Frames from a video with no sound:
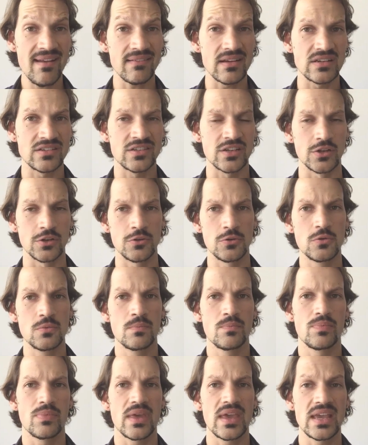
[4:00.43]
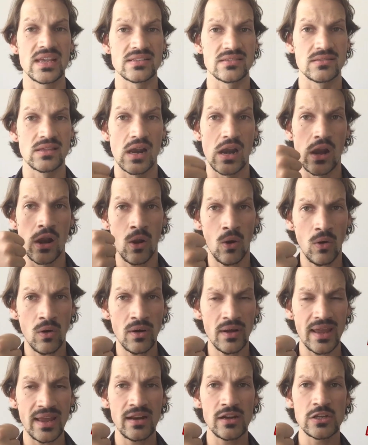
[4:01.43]
it to is the
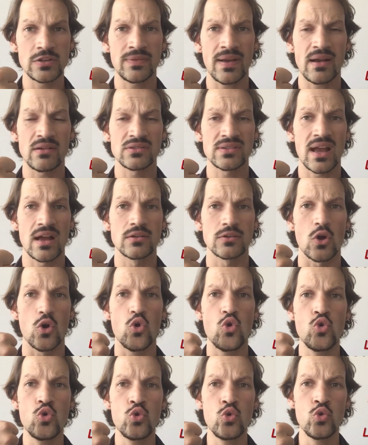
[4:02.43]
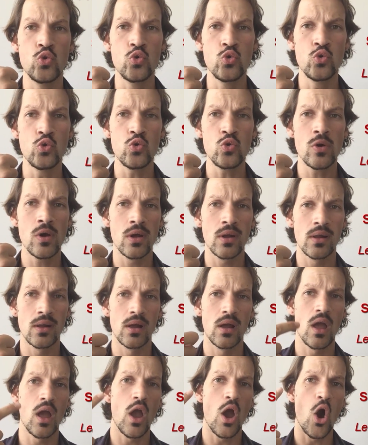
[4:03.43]
long English vowel sound oo,
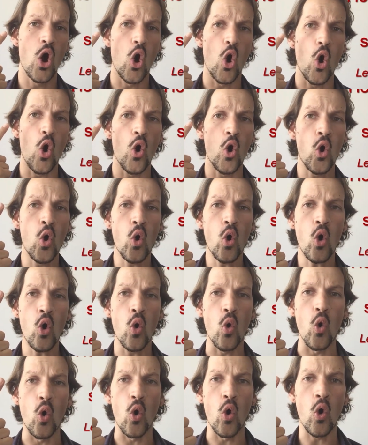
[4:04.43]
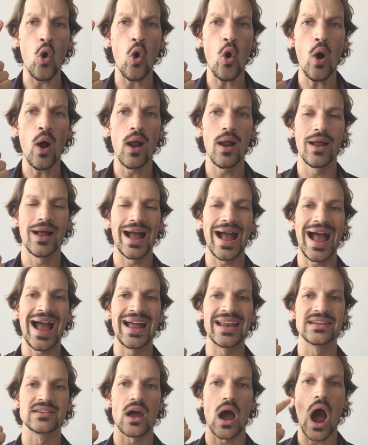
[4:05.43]
or
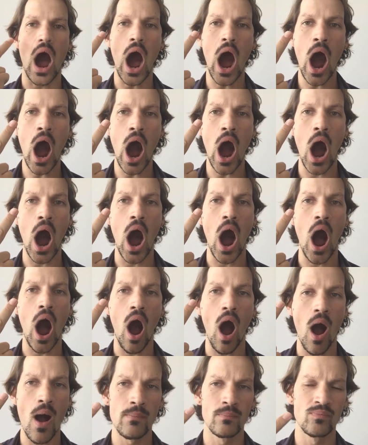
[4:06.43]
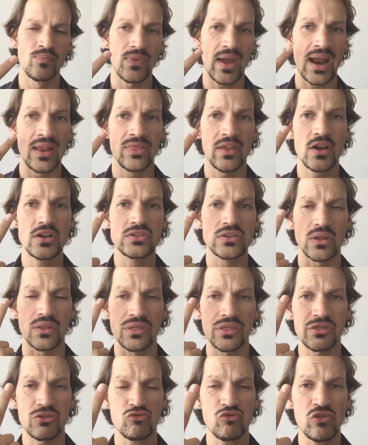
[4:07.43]
and ah. And those
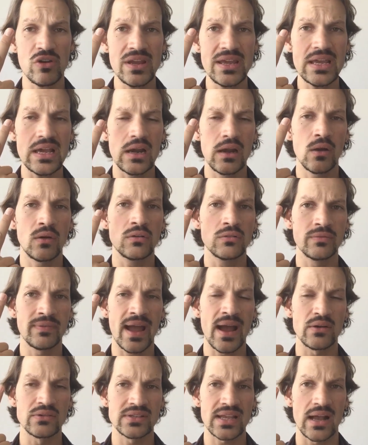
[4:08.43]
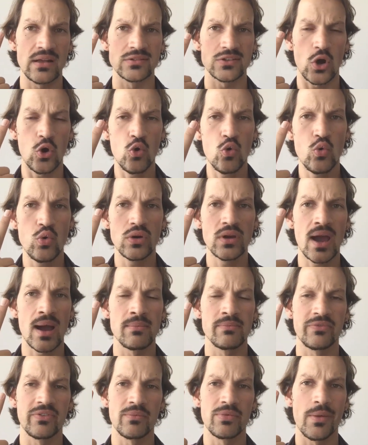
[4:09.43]
three long vowel sounds all
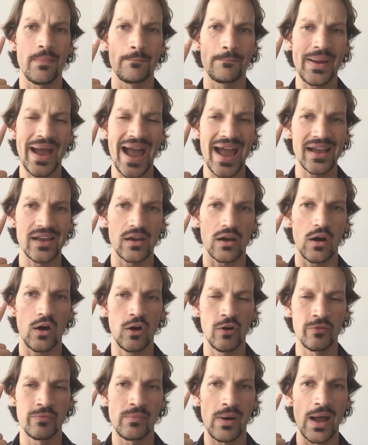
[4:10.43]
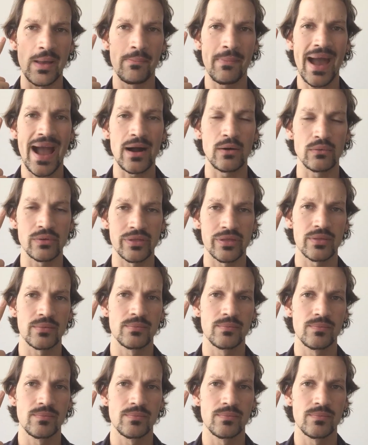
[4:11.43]
come from the back of my mouth.